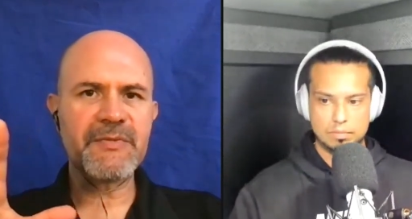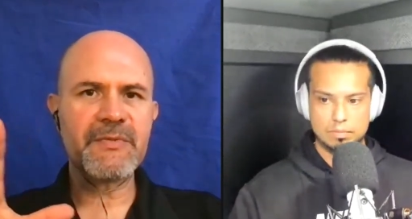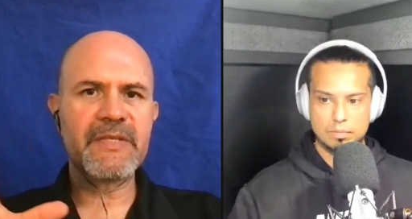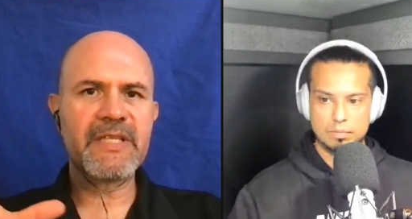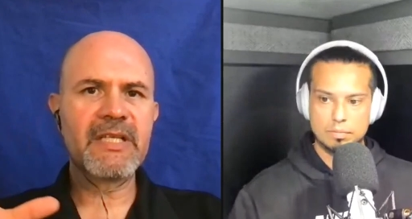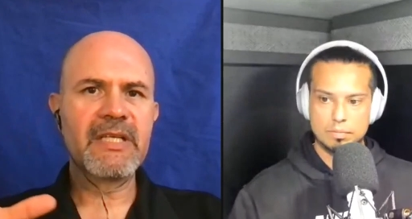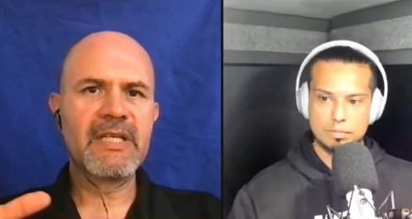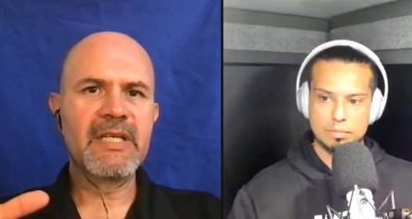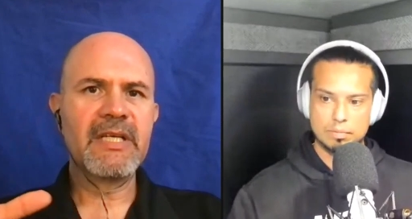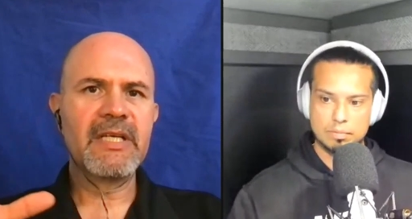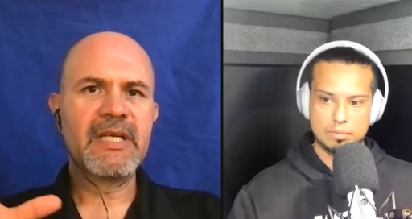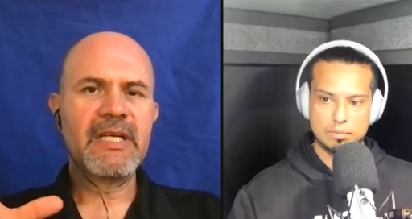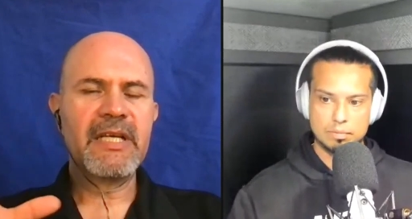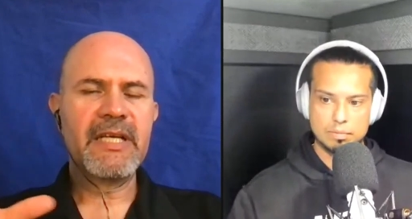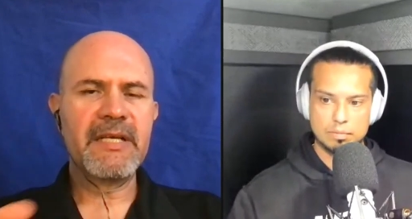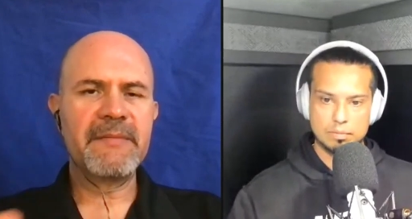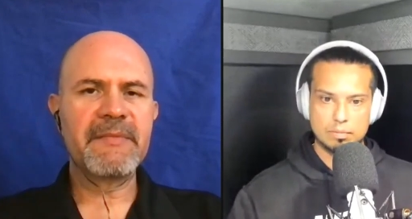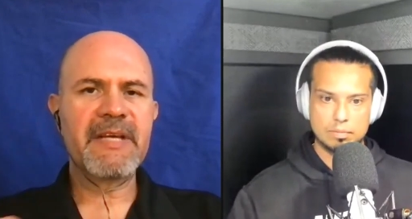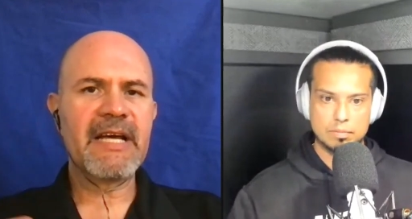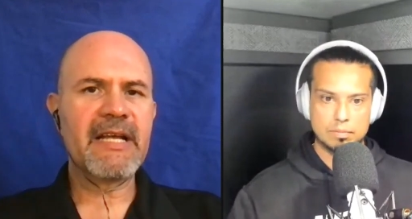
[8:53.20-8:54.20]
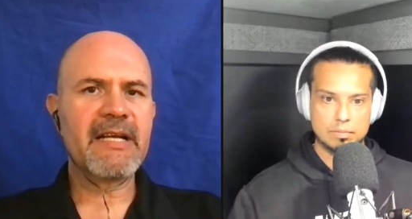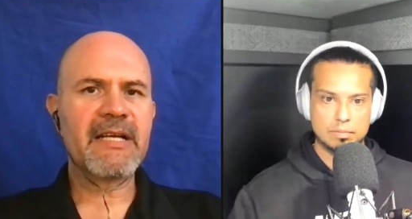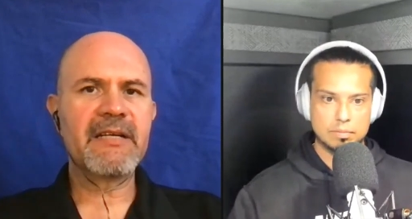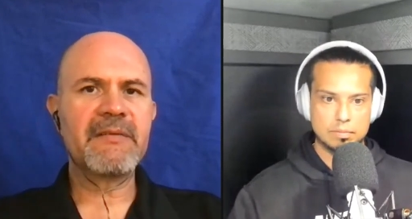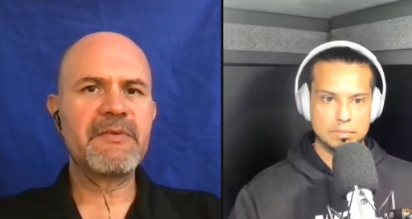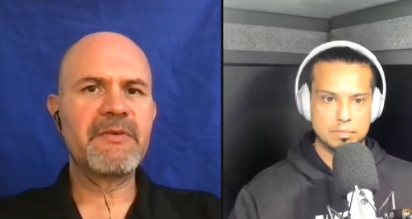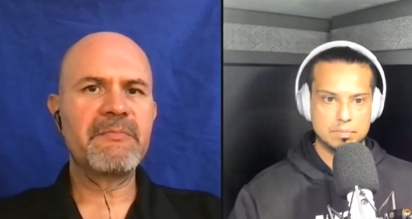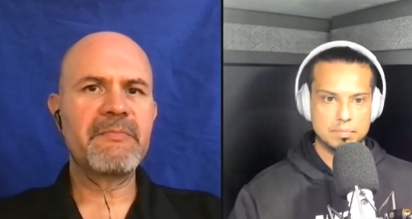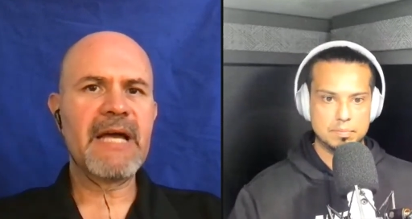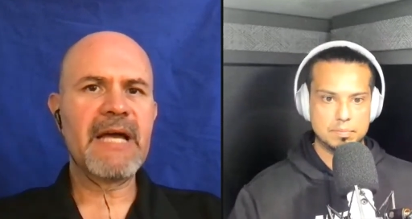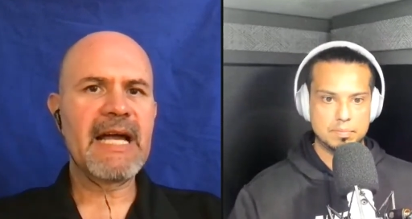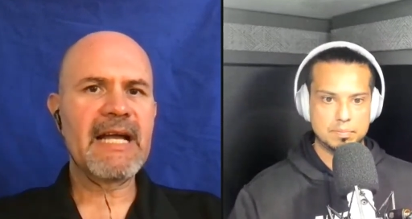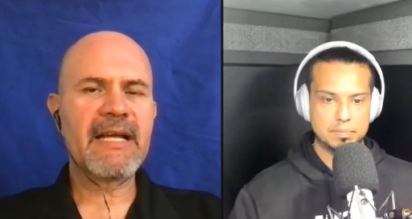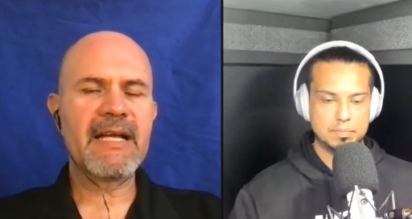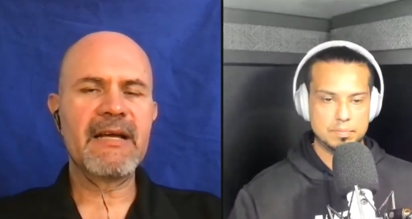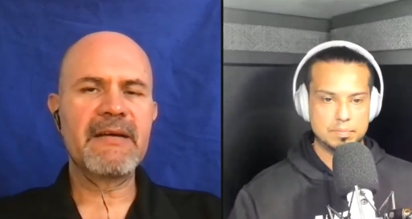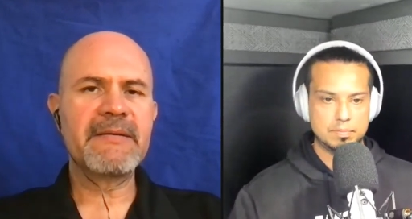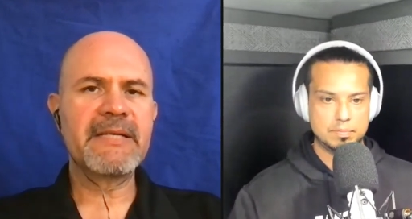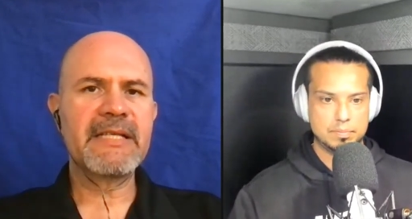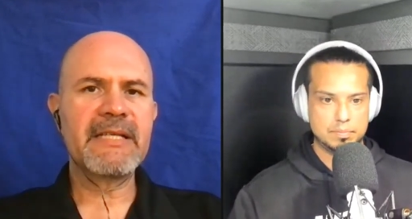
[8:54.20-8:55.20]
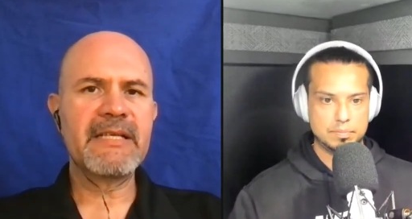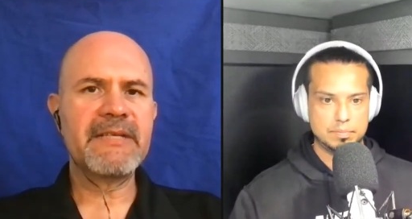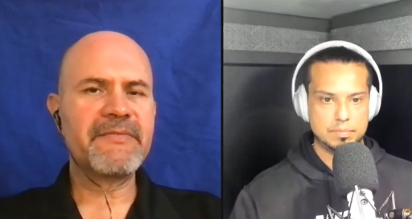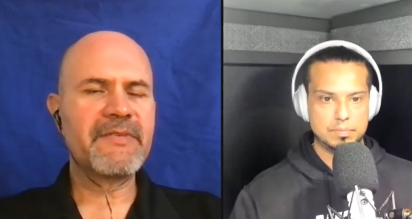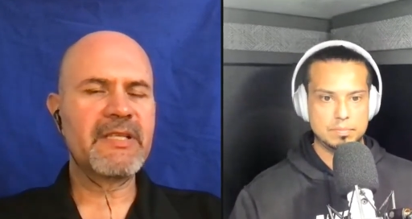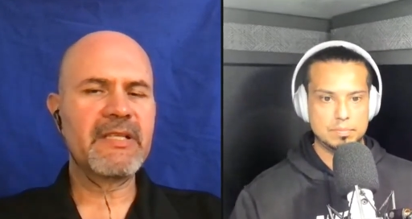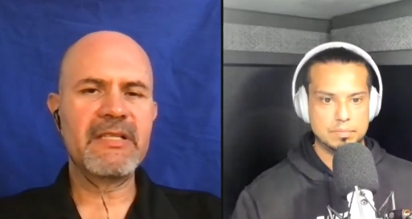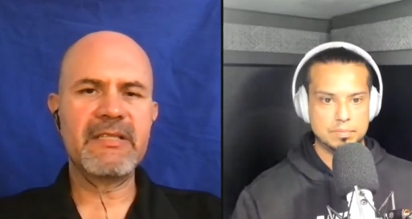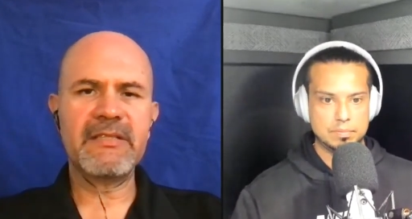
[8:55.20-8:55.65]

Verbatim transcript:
Speaker 1: with him kind of coming back. I mean, even